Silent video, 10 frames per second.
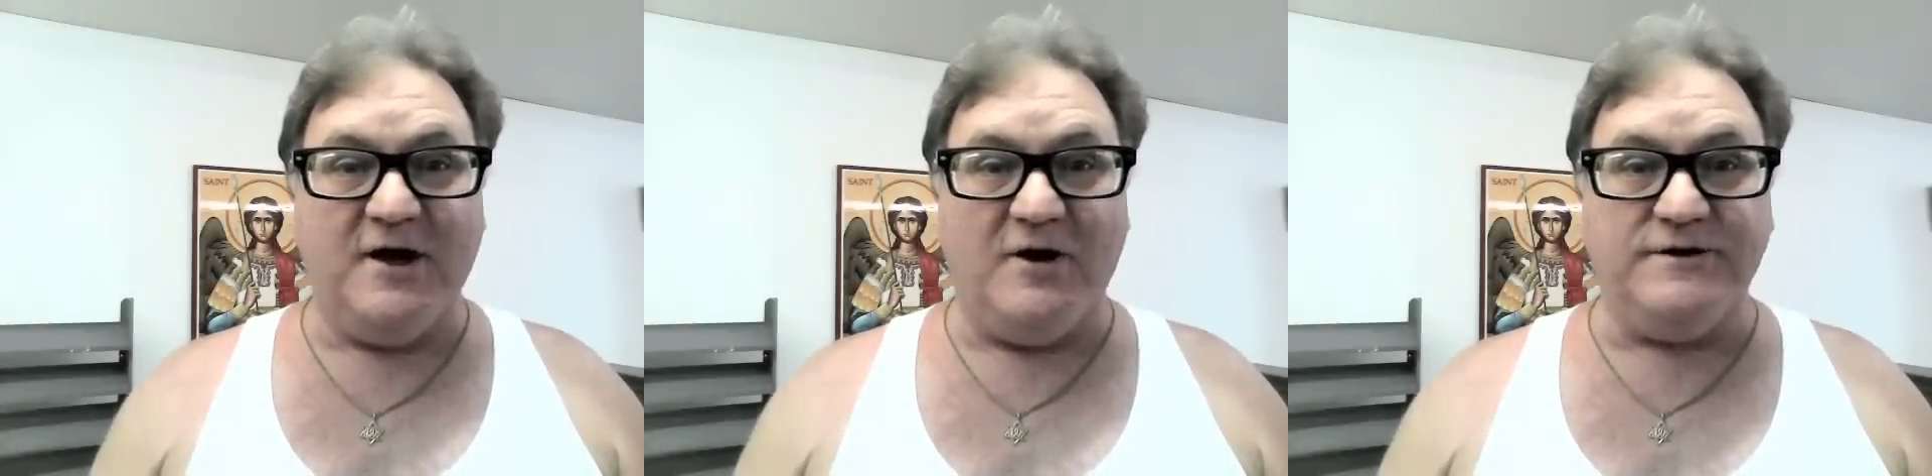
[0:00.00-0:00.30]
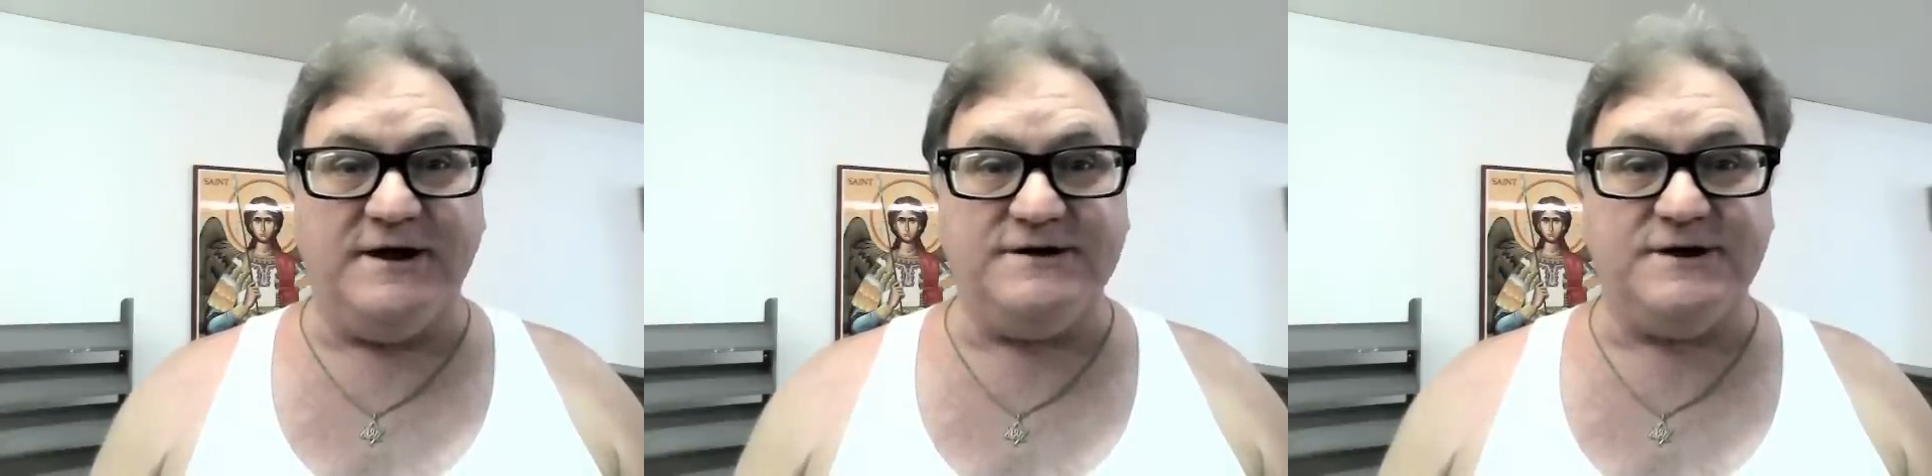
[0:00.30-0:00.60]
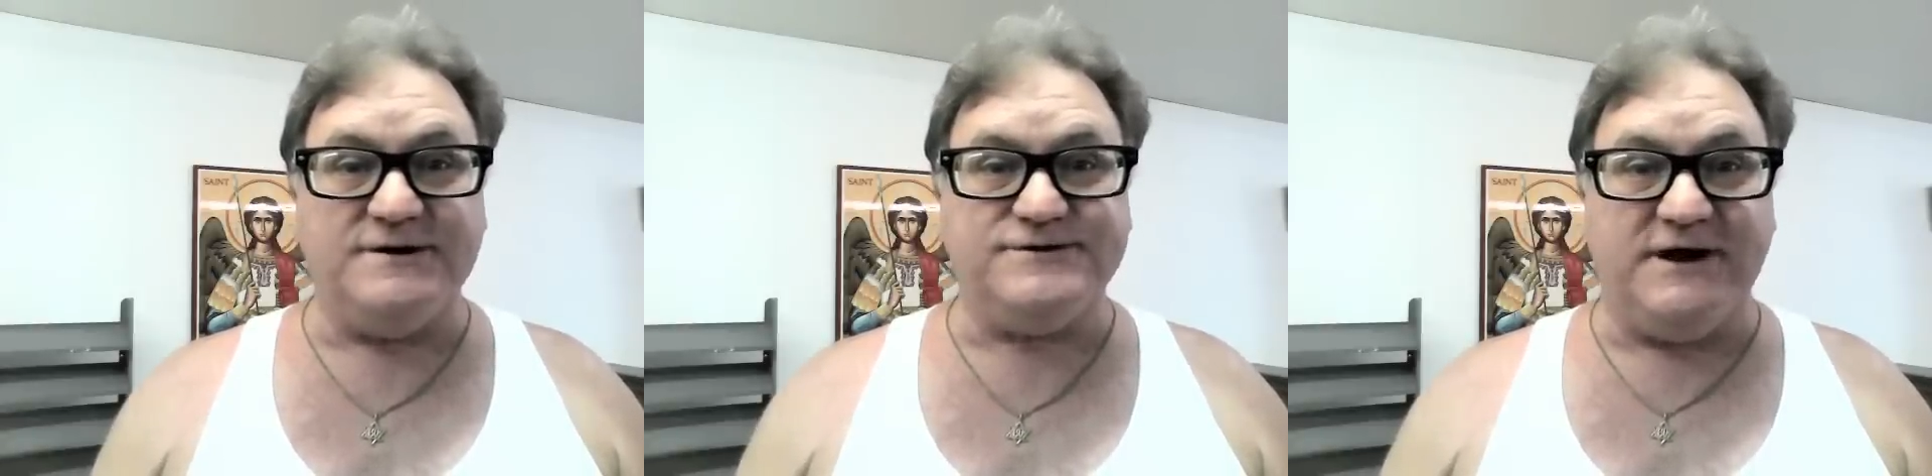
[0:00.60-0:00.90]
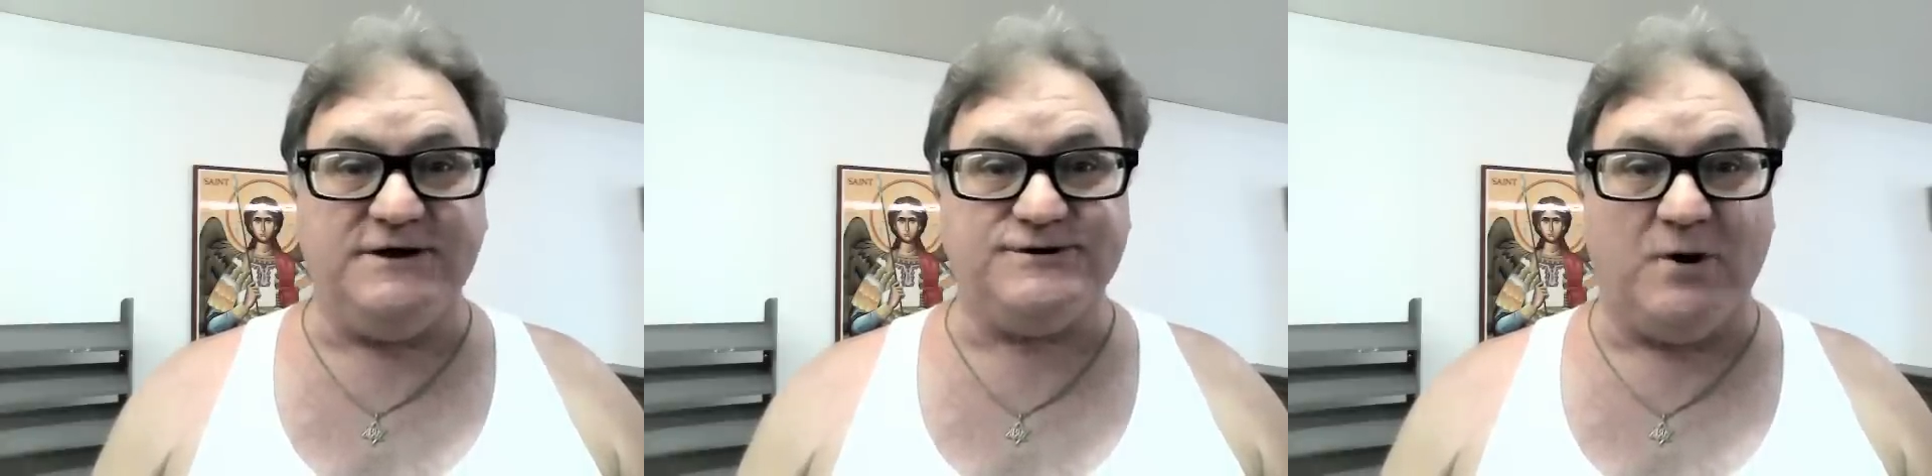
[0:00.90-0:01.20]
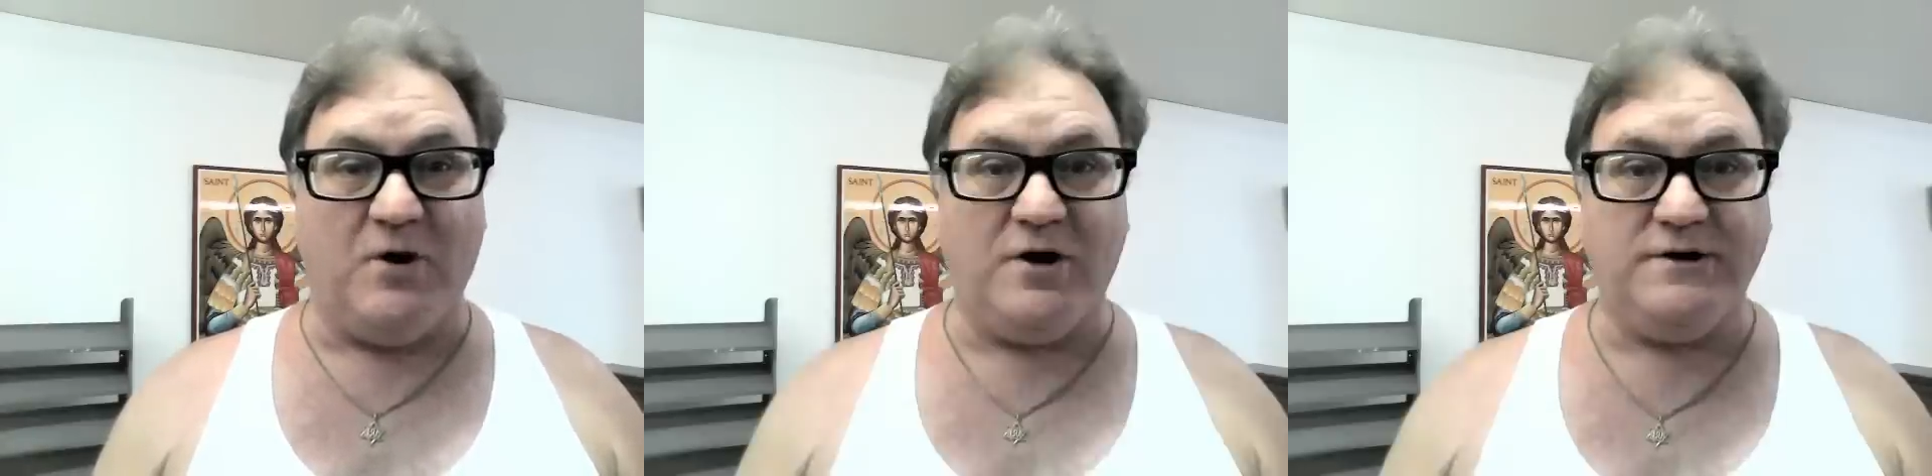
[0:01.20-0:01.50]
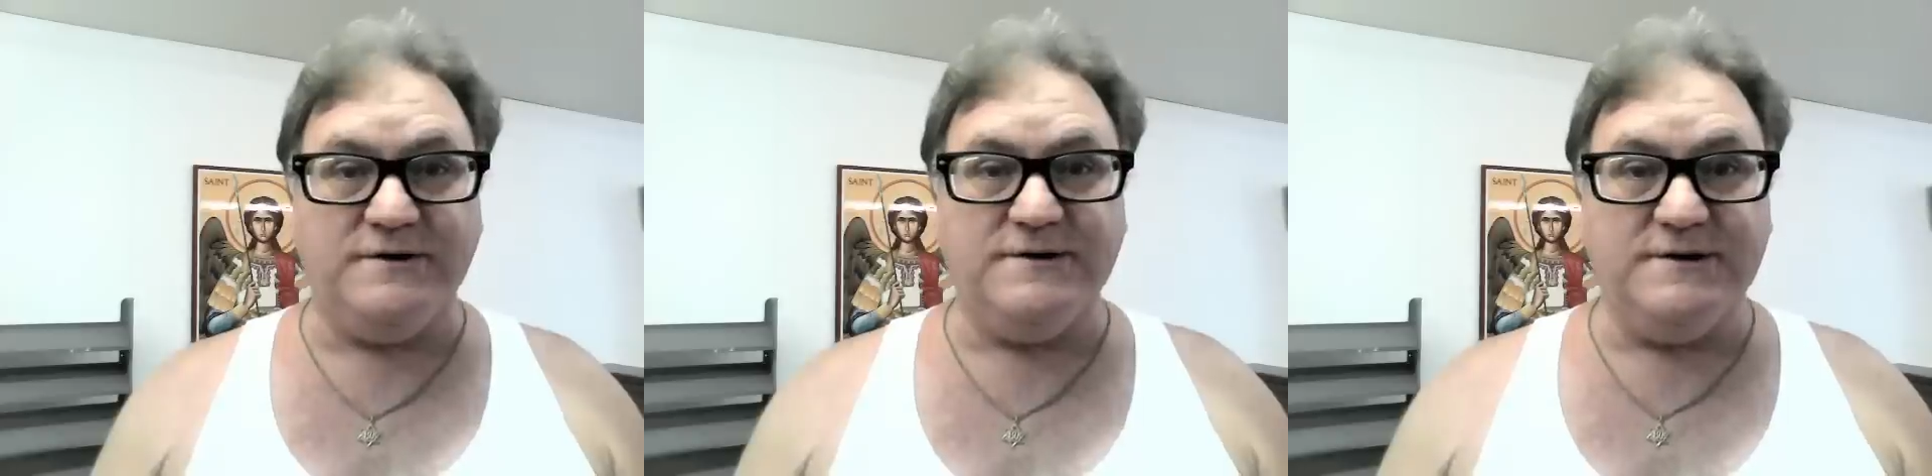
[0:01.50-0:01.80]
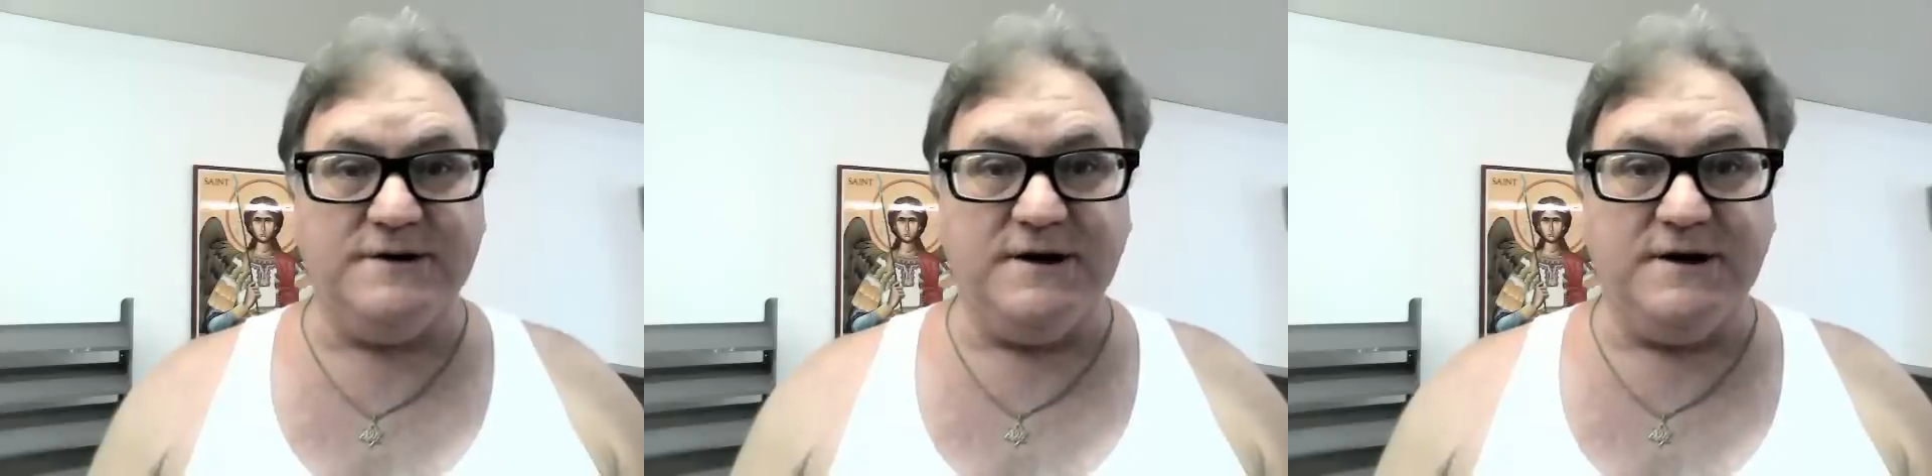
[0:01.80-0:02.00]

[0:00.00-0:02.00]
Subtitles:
on the seashore.